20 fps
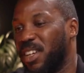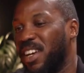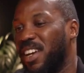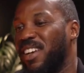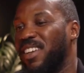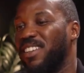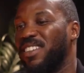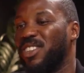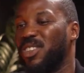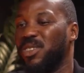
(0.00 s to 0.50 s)

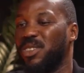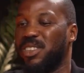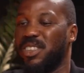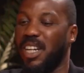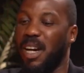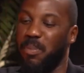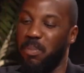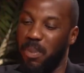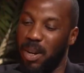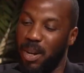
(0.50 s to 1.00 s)
Okay, so
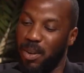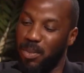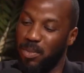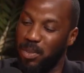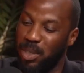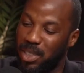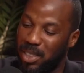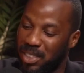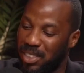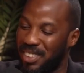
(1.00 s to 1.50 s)
Chapman,
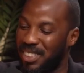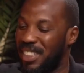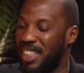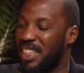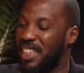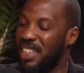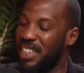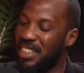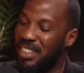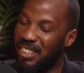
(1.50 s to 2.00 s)
which
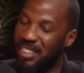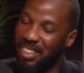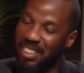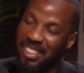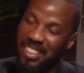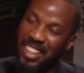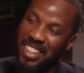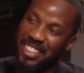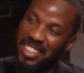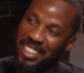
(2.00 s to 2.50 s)
it's
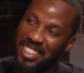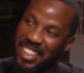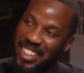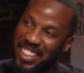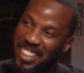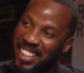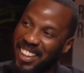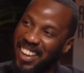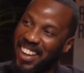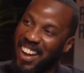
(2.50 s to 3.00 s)
not
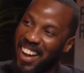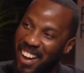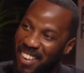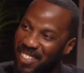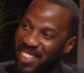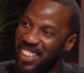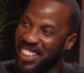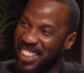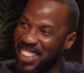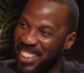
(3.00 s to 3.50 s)
necessarily
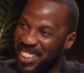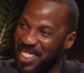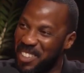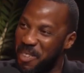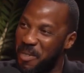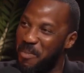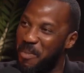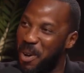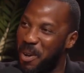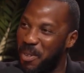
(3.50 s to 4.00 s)

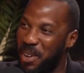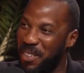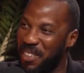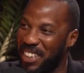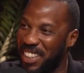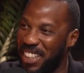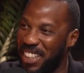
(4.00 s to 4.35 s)
African, but we